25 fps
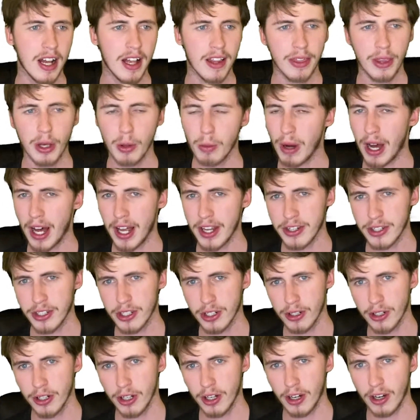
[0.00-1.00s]
the
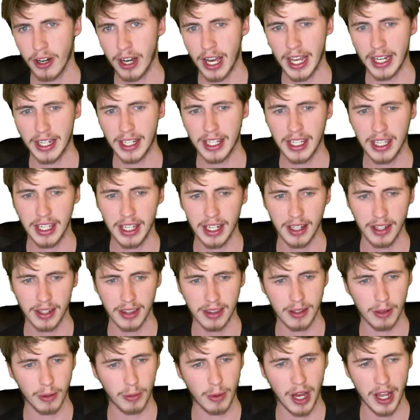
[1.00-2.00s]
1-2 high kick,
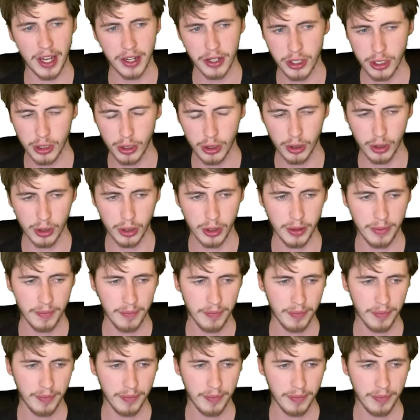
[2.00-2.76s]
the 1-2.